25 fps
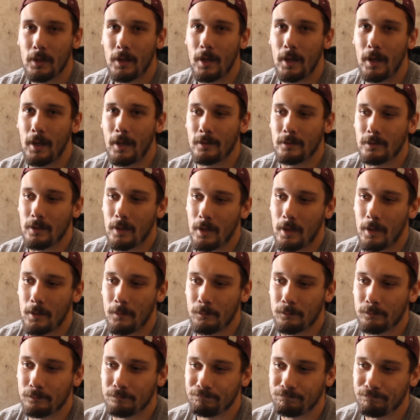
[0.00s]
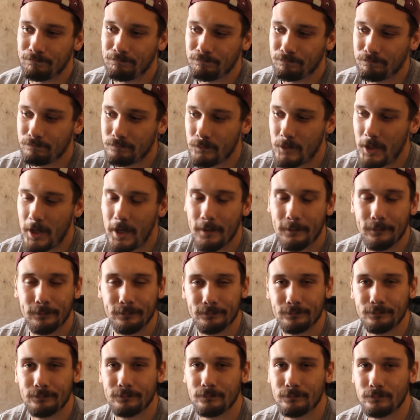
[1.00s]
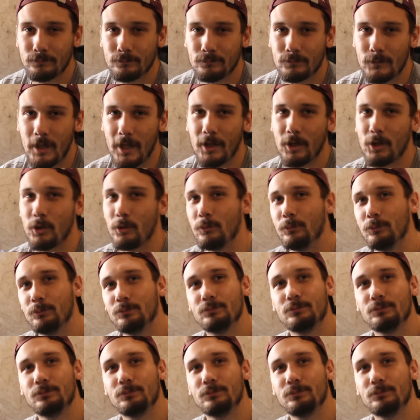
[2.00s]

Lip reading: And yeah, thank you.